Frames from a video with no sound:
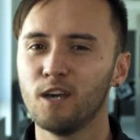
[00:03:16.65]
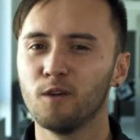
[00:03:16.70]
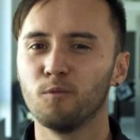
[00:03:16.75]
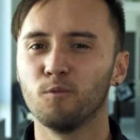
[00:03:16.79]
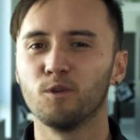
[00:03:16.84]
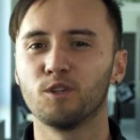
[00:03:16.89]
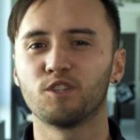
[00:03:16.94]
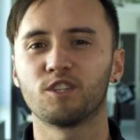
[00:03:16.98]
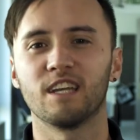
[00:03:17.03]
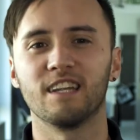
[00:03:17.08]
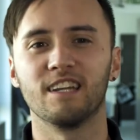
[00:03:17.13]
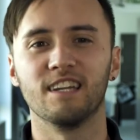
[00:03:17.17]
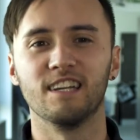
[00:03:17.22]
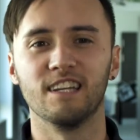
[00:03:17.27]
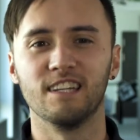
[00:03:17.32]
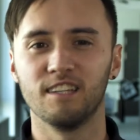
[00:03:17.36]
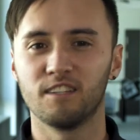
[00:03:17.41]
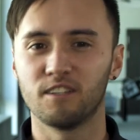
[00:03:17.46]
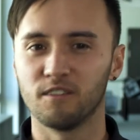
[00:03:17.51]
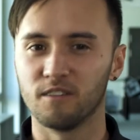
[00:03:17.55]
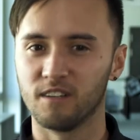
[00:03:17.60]
which they
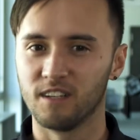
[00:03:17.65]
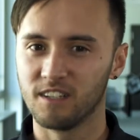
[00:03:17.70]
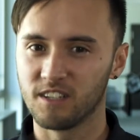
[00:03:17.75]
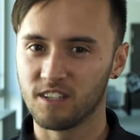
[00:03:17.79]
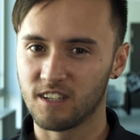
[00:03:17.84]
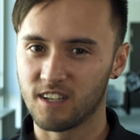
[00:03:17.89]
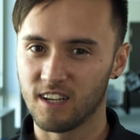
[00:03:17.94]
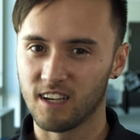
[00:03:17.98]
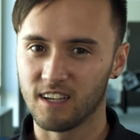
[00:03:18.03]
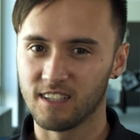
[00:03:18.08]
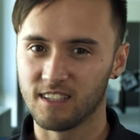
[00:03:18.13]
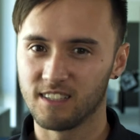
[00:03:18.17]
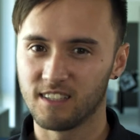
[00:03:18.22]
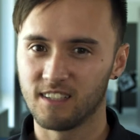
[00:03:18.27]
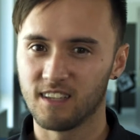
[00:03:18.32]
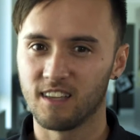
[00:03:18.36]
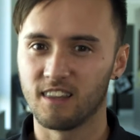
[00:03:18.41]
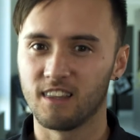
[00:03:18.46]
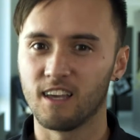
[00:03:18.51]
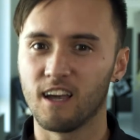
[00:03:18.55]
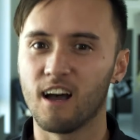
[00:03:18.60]
need to digitize
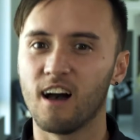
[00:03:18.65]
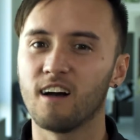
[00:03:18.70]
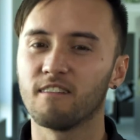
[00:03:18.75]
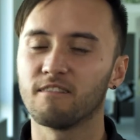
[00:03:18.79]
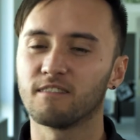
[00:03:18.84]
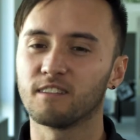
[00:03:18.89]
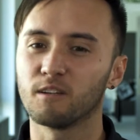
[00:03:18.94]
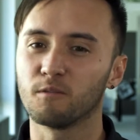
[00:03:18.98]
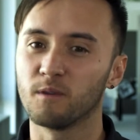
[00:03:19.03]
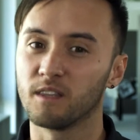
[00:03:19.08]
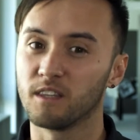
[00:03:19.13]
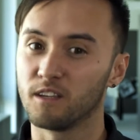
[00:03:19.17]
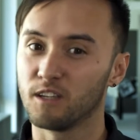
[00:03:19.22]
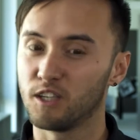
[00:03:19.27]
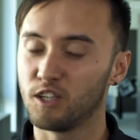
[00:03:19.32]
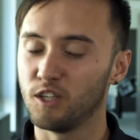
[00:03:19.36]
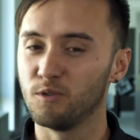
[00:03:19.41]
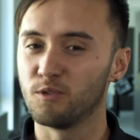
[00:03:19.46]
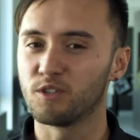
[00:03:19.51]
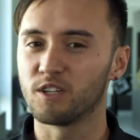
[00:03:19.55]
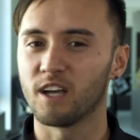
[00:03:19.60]
thereafter with a
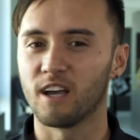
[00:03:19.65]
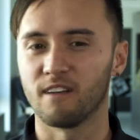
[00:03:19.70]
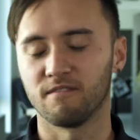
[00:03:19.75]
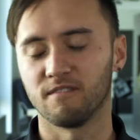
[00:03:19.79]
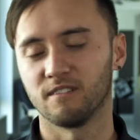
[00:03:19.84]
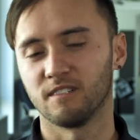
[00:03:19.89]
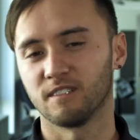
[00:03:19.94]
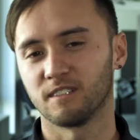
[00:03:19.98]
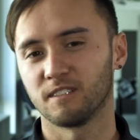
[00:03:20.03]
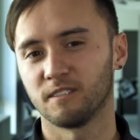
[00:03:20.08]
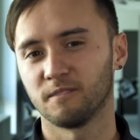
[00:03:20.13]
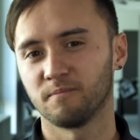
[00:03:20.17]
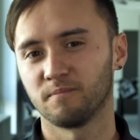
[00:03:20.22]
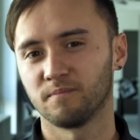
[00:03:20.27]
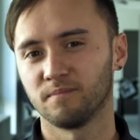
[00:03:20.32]
huge effort.